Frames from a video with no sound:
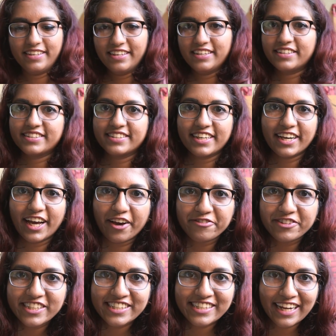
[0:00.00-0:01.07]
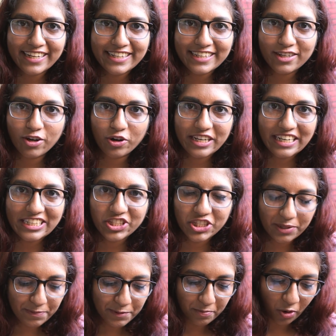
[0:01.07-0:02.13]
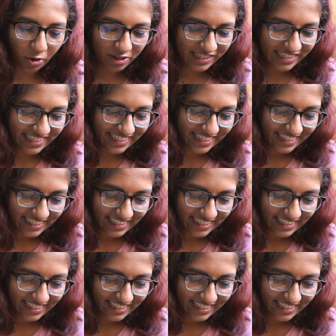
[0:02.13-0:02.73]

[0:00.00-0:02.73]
next I have this slightly oddly shaped box